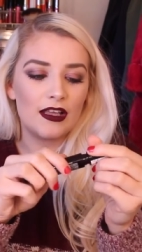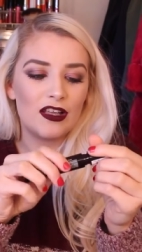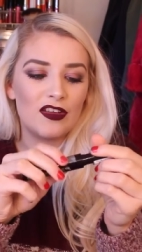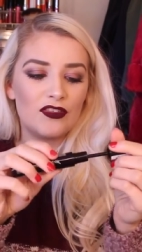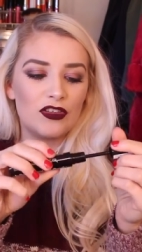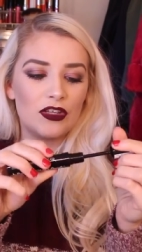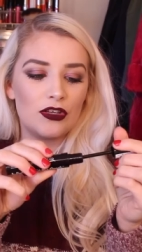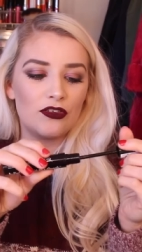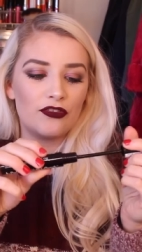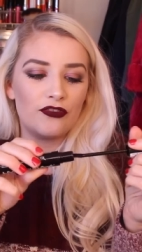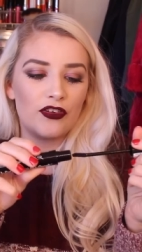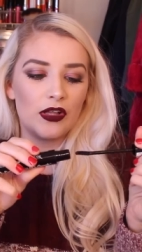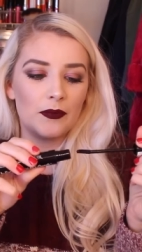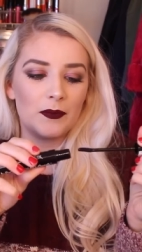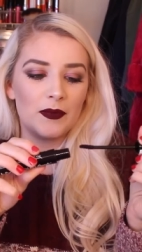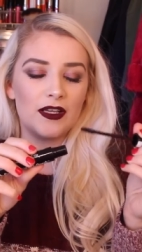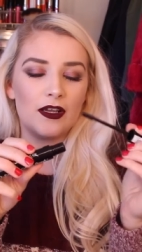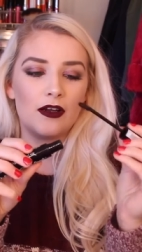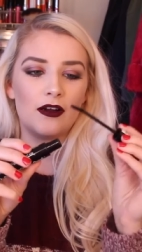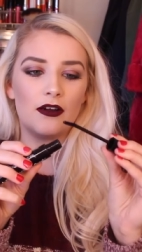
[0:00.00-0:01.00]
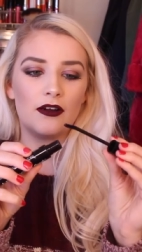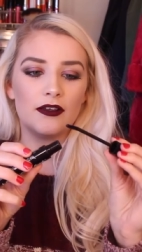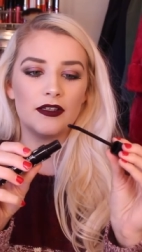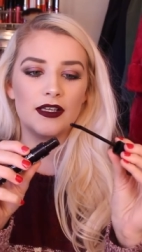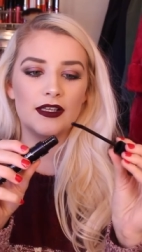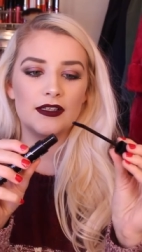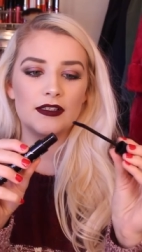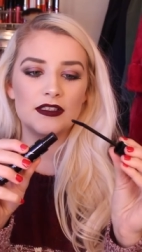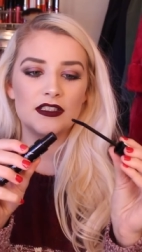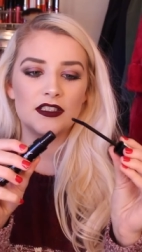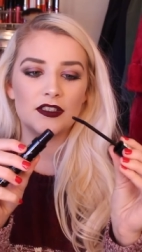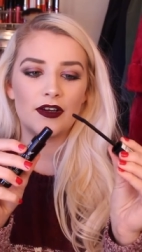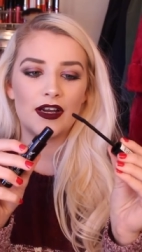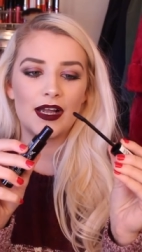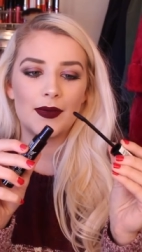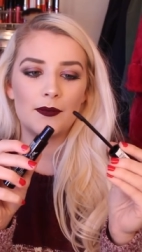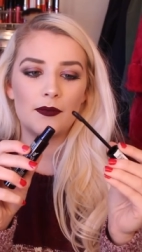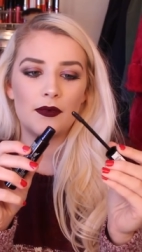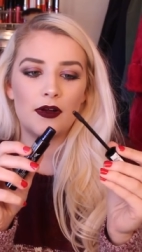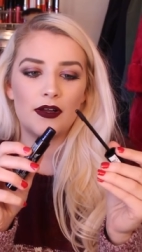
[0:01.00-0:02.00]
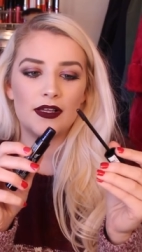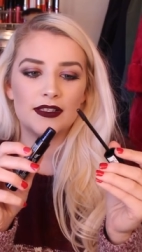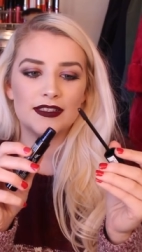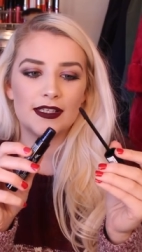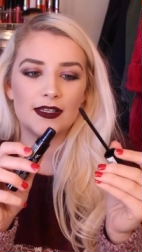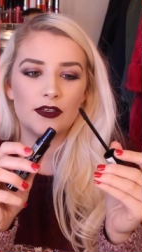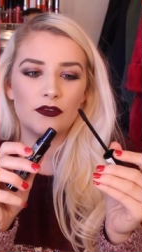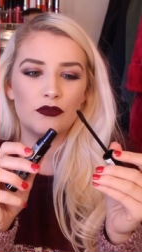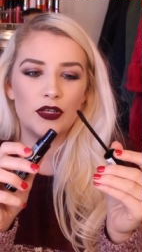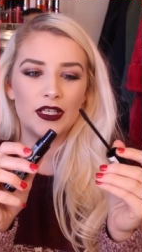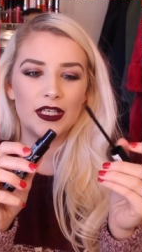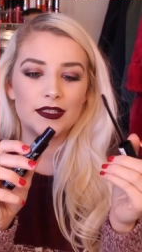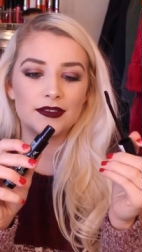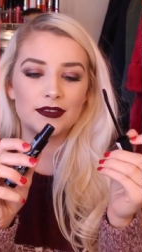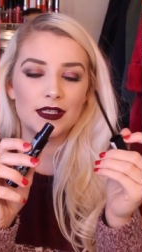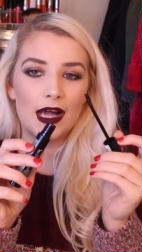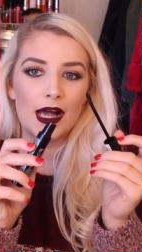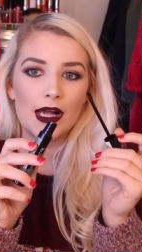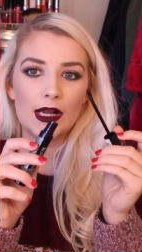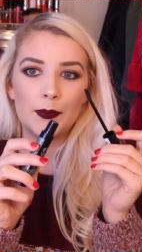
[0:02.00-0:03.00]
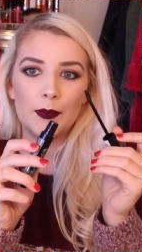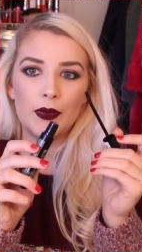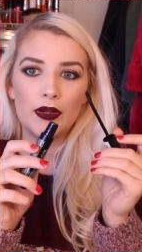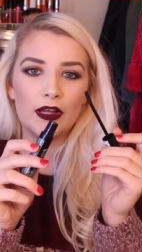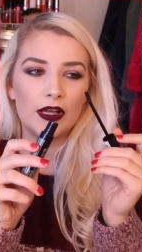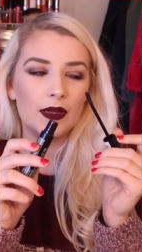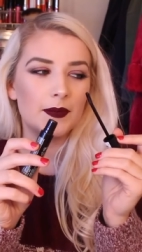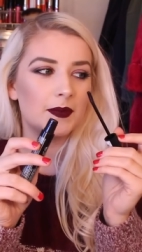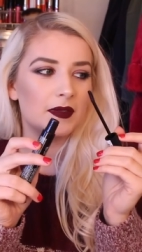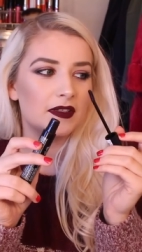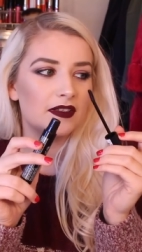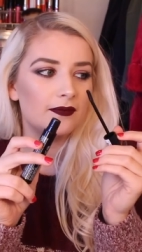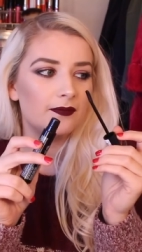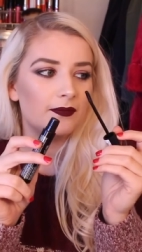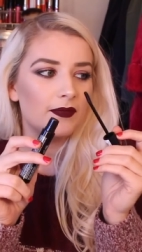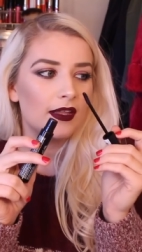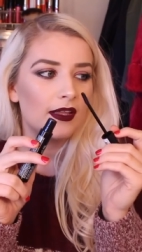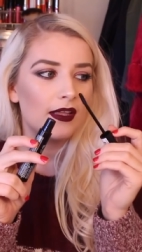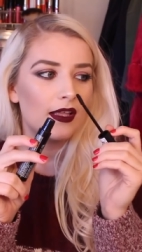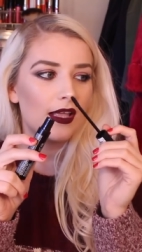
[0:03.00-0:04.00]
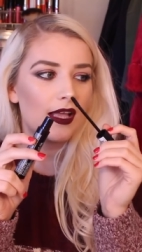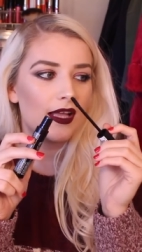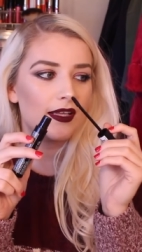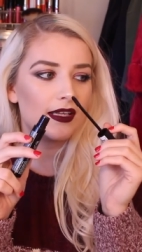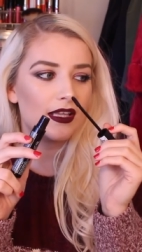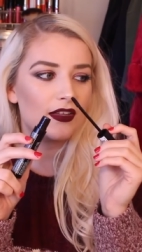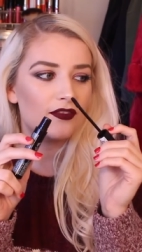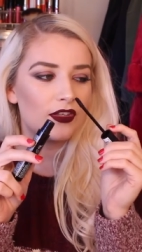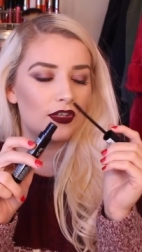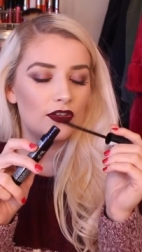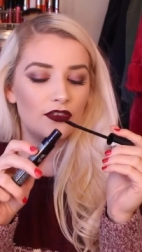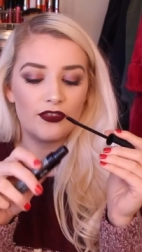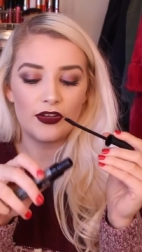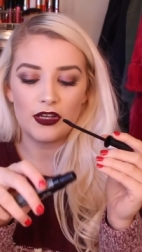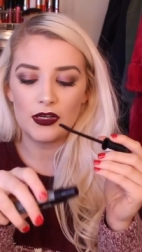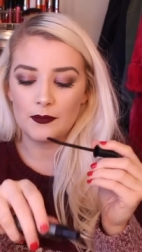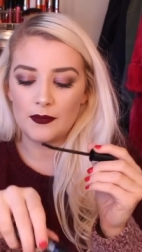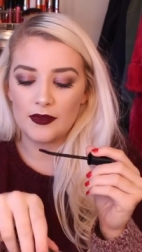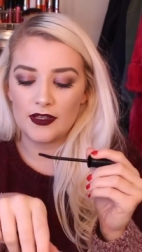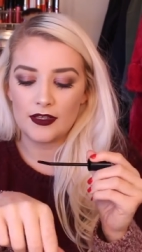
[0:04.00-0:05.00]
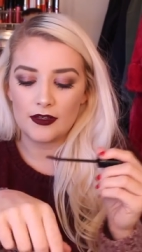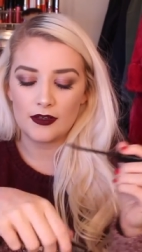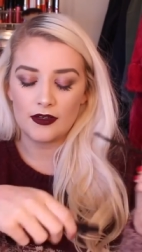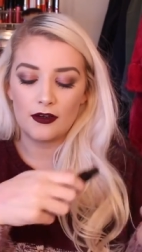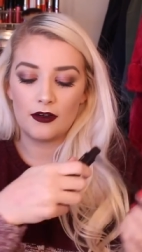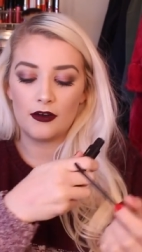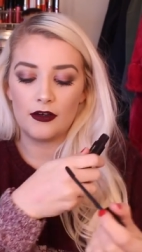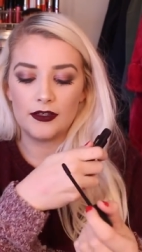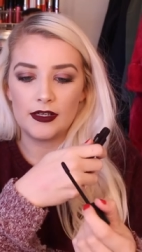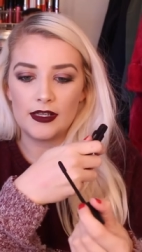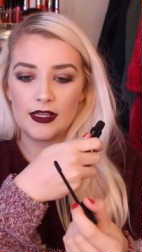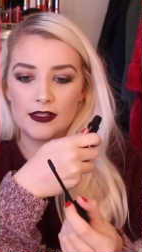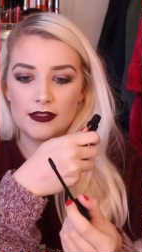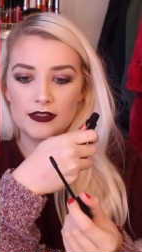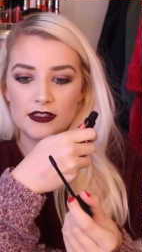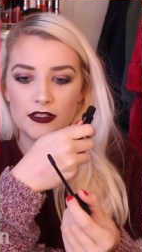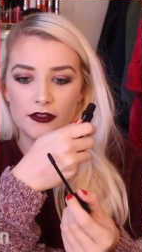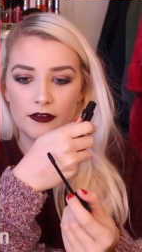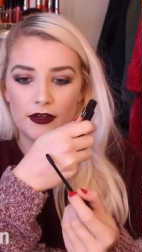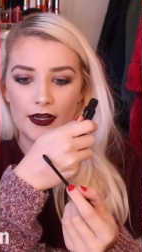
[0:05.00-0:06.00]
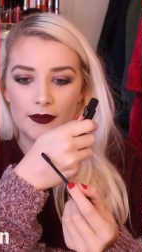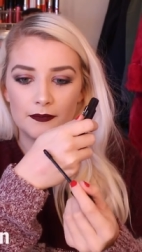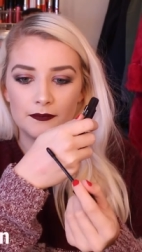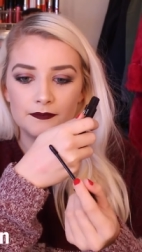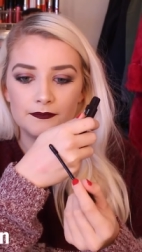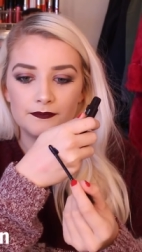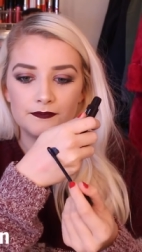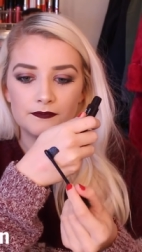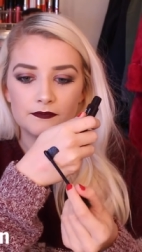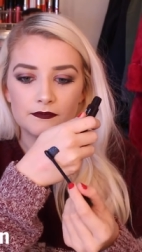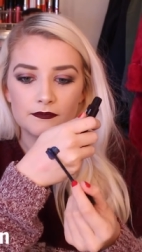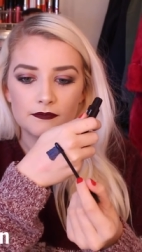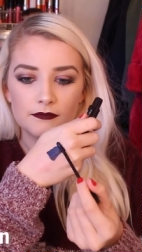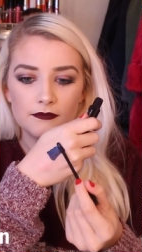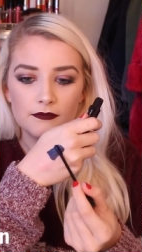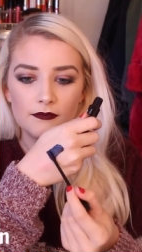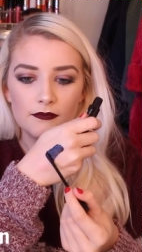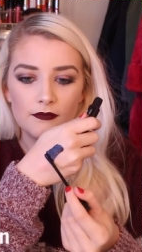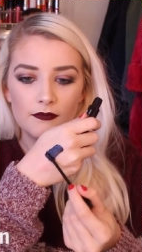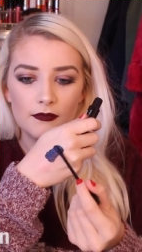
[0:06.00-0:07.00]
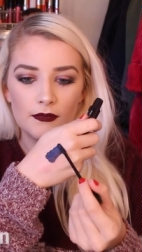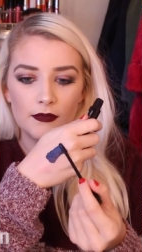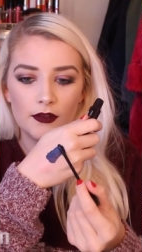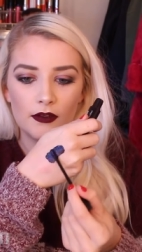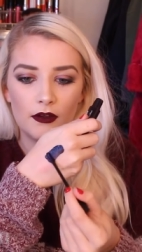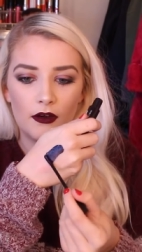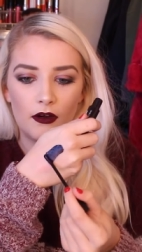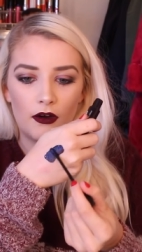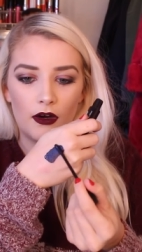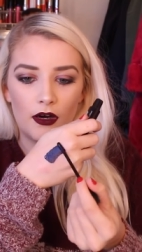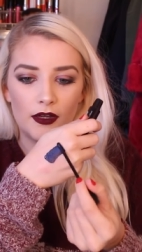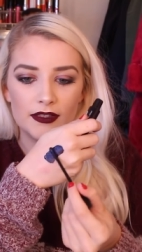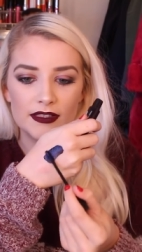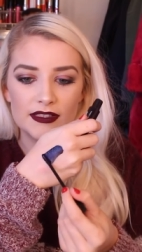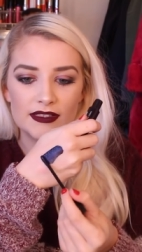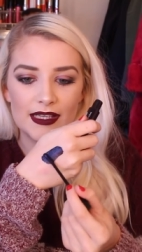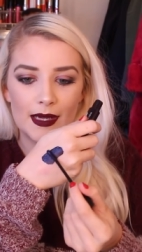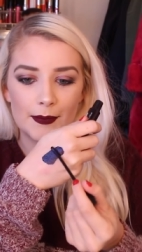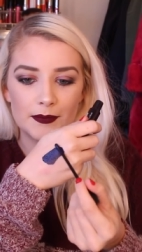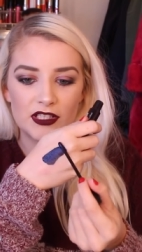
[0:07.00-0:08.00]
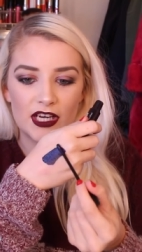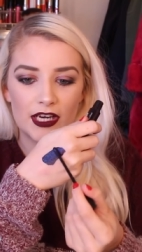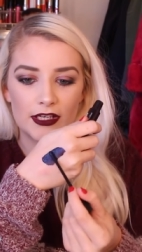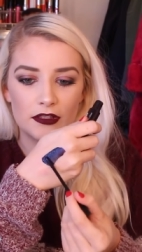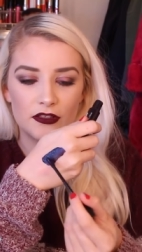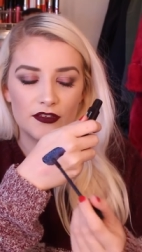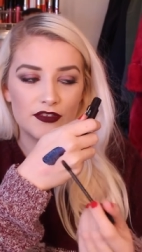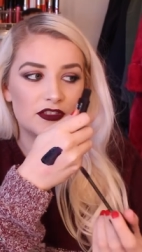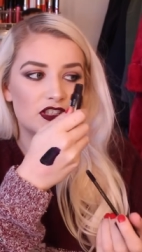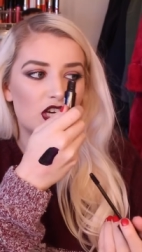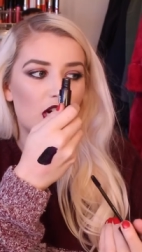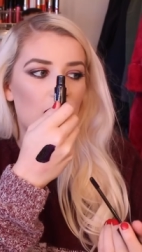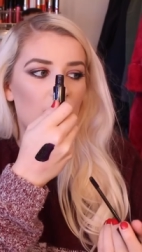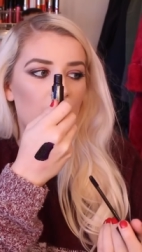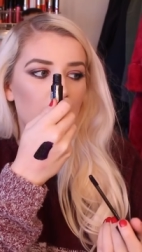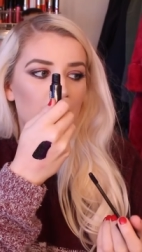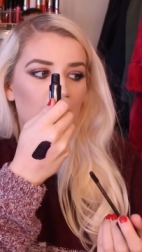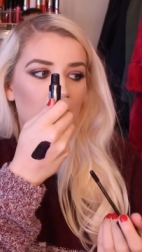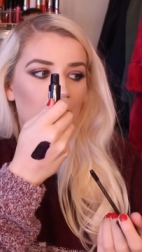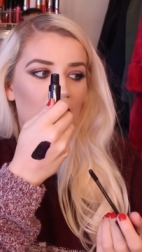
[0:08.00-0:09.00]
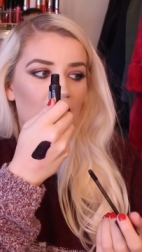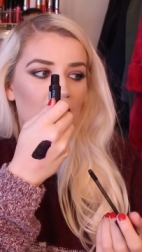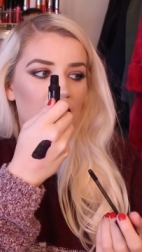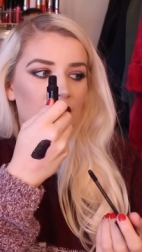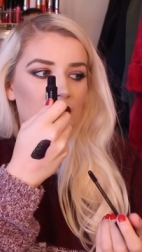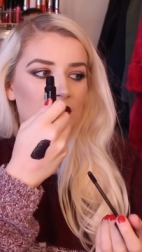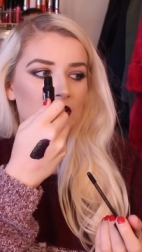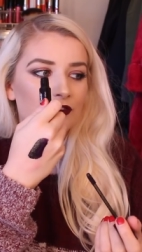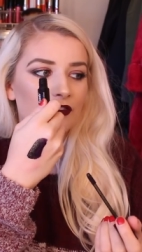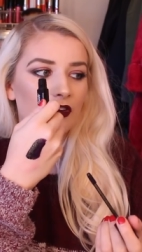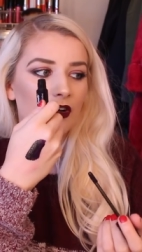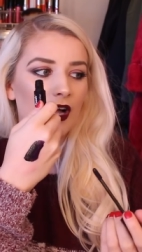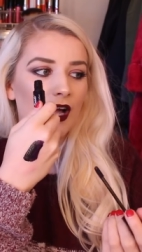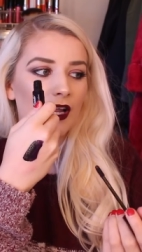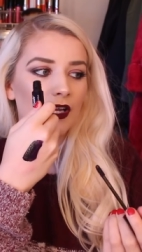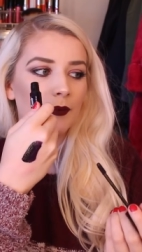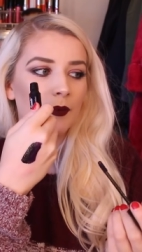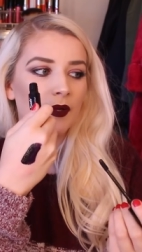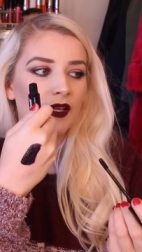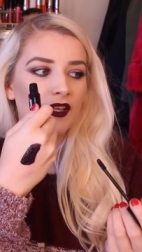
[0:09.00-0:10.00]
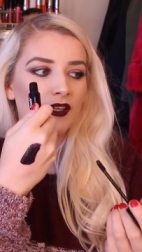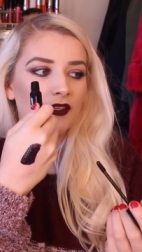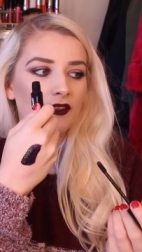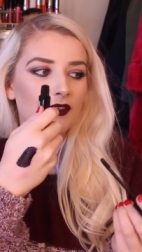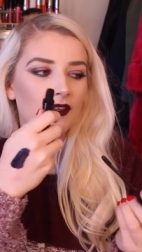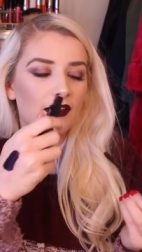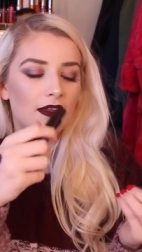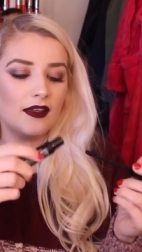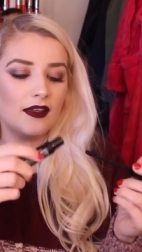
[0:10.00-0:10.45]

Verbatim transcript: If you follow me on Instagram, it's like a really dark purple, and if you follow me on Instagram or on Snapchat, you'll have saw me wear this for Halloween,